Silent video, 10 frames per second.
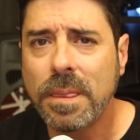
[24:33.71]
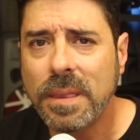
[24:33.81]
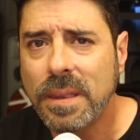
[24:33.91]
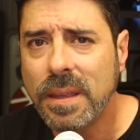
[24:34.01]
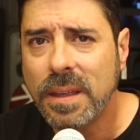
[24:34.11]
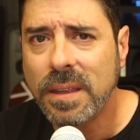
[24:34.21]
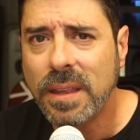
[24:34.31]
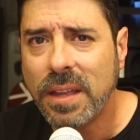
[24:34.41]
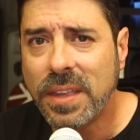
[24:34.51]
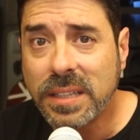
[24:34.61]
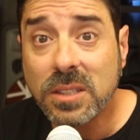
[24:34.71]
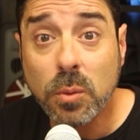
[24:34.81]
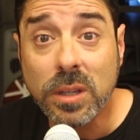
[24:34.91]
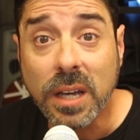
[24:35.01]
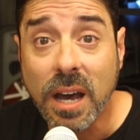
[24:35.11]
I think
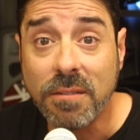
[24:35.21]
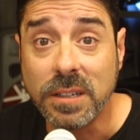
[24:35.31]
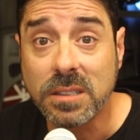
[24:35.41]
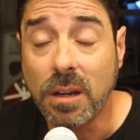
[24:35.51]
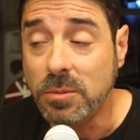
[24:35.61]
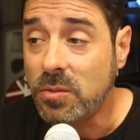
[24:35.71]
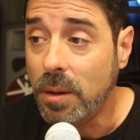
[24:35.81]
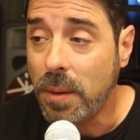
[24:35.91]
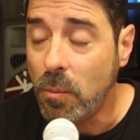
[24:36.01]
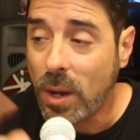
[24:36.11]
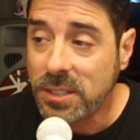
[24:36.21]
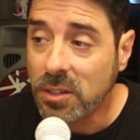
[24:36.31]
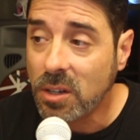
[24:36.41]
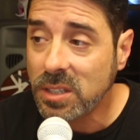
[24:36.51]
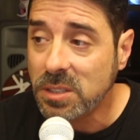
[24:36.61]
that's where the confidence comes from. I'm
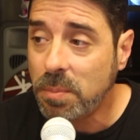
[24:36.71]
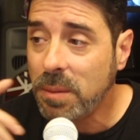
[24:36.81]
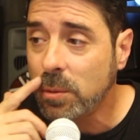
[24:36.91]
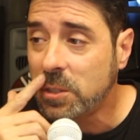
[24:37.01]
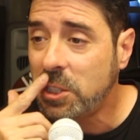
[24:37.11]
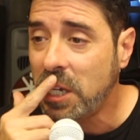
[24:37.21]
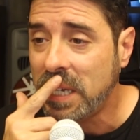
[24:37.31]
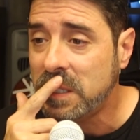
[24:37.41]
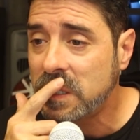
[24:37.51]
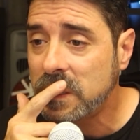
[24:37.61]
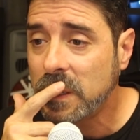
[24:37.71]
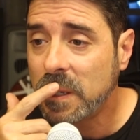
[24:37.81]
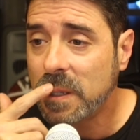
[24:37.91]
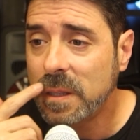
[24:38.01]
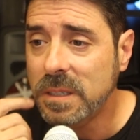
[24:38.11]
watching all these people chase
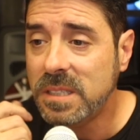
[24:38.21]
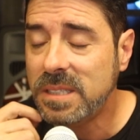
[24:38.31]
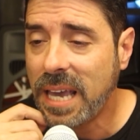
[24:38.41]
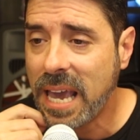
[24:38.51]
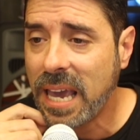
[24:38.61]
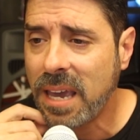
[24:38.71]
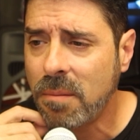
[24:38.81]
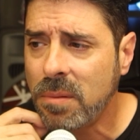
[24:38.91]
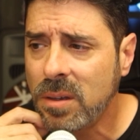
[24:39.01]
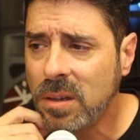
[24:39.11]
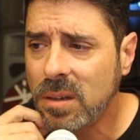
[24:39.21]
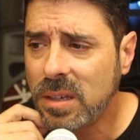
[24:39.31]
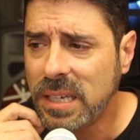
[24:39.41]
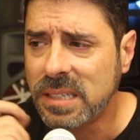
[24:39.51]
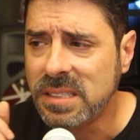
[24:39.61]
the same
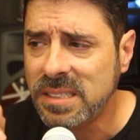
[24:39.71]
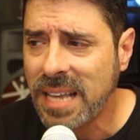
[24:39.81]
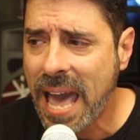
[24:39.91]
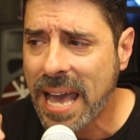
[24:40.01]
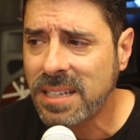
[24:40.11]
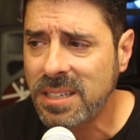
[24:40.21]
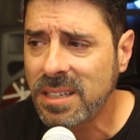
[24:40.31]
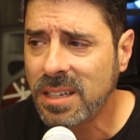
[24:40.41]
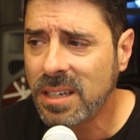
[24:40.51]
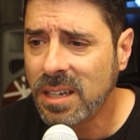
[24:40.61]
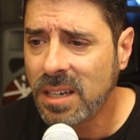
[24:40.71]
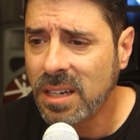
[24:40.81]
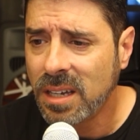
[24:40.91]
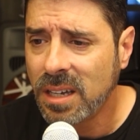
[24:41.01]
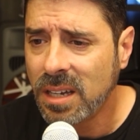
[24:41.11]
exact
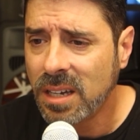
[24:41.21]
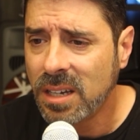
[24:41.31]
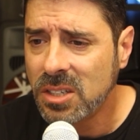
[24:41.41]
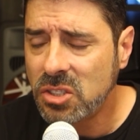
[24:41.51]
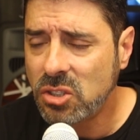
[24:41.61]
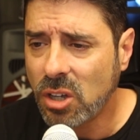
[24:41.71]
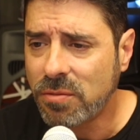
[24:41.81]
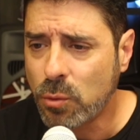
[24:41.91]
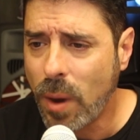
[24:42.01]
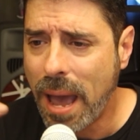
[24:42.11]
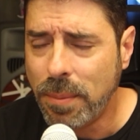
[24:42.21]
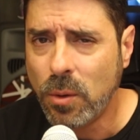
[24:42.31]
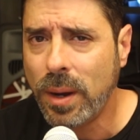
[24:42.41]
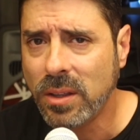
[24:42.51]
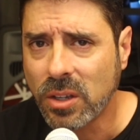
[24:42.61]
stuffed
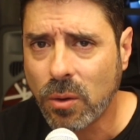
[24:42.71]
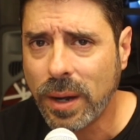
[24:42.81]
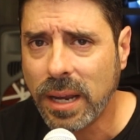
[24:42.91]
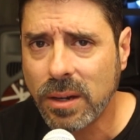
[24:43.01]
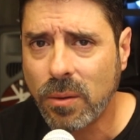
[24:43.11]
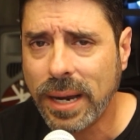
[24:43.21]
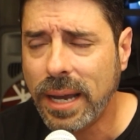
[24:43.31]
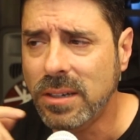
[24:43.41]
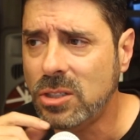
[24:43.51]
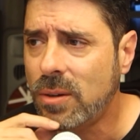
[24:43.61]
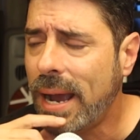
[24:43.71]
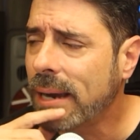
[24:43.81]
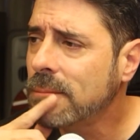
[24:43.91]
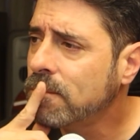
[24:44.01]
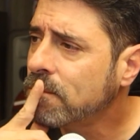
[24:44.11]
rabbit around the greyhound track.